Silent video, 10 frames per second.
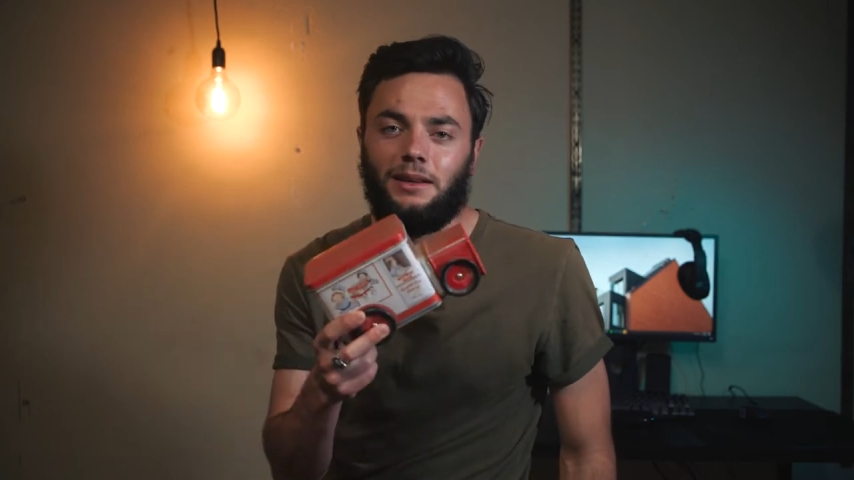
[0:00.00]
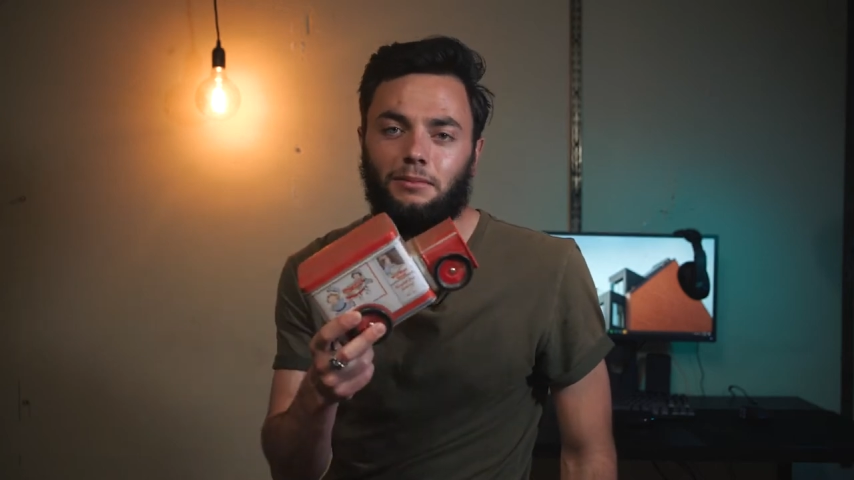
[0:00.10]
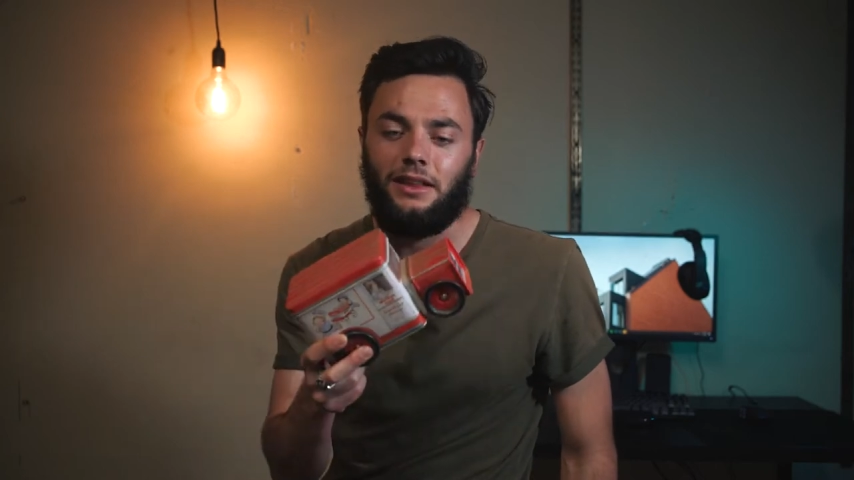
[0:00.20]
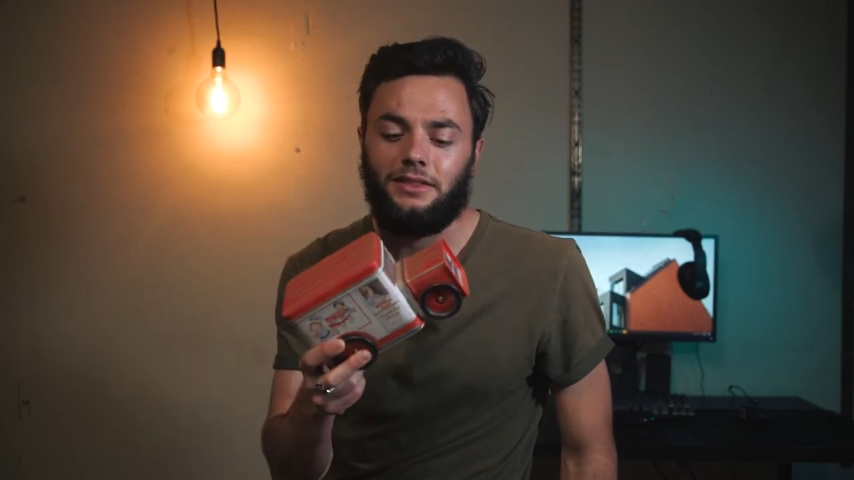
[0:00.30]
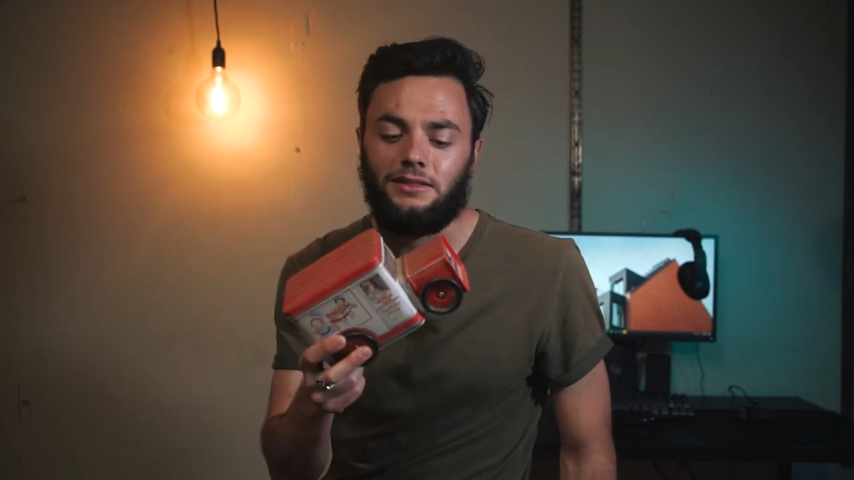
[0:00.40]
I
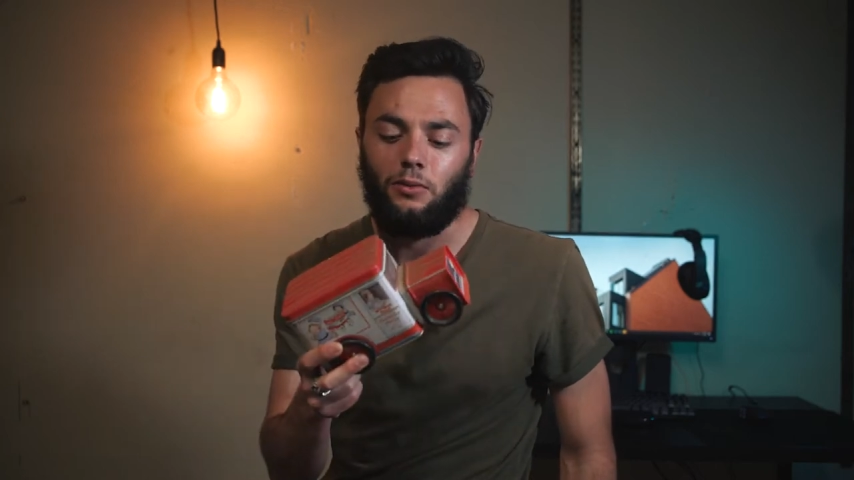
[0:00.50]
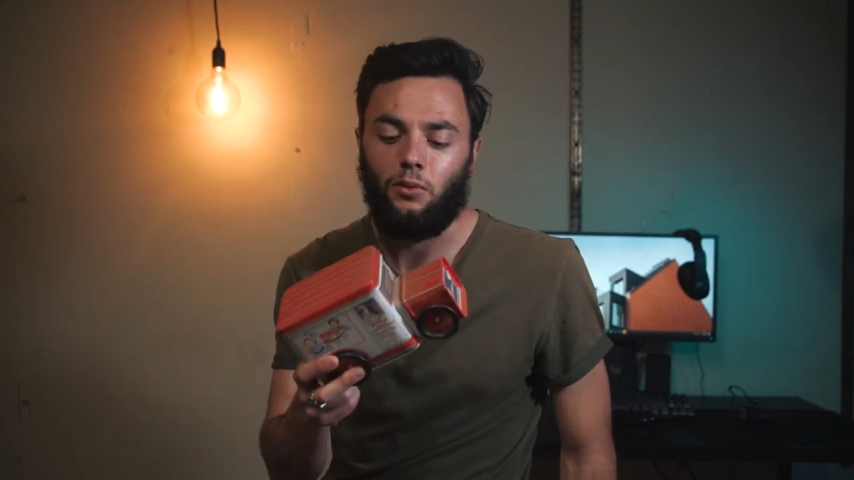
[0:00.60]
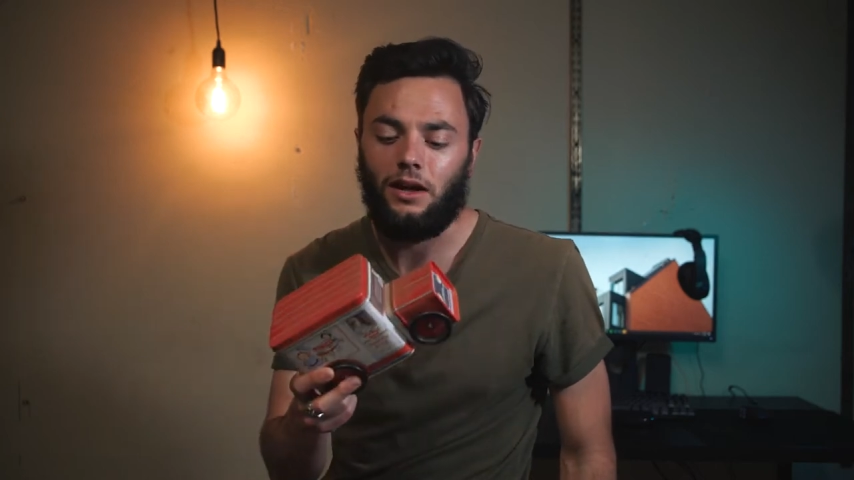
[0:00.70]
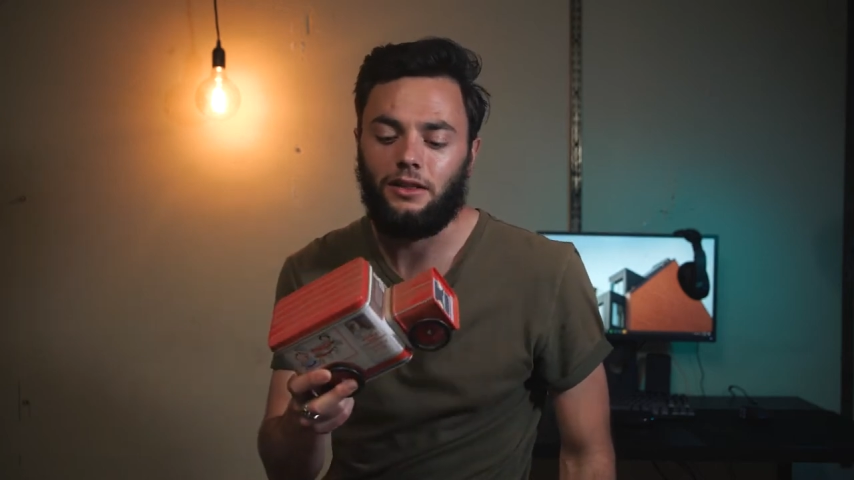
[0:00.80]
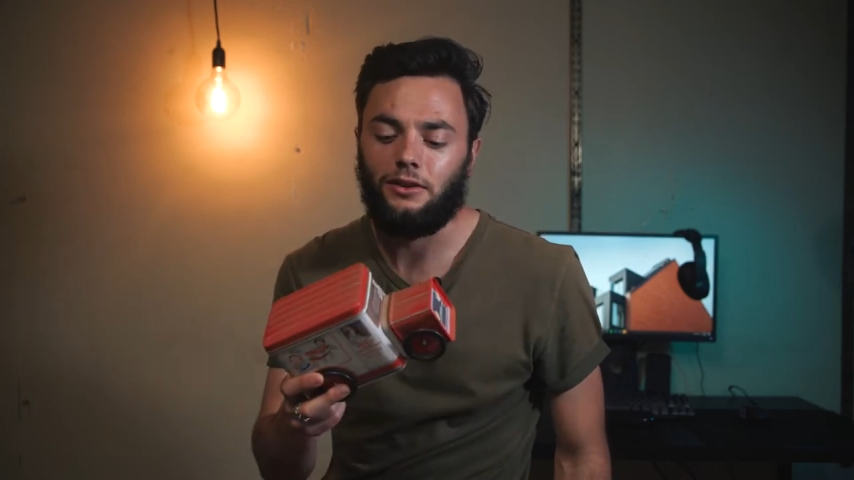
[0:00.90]
bought this a
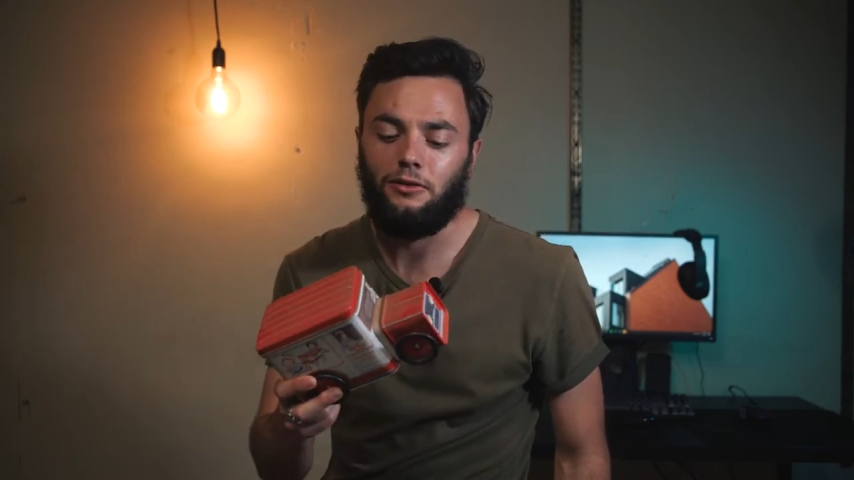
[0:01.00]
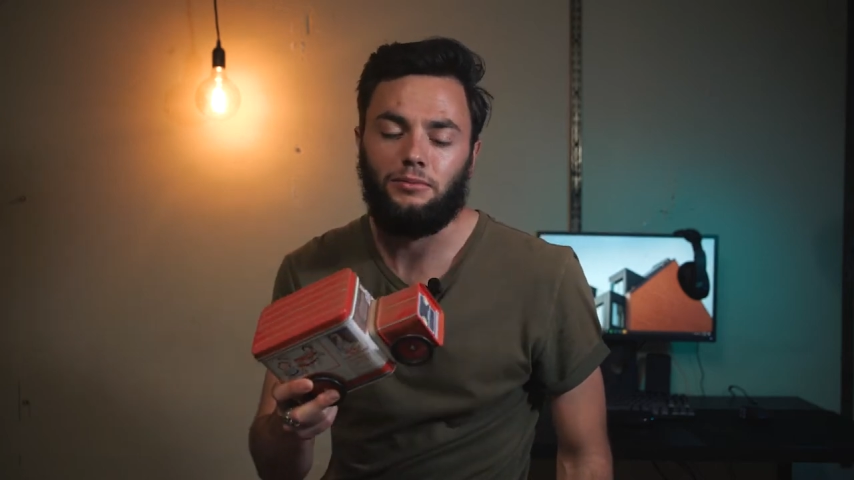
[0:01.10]
while ago,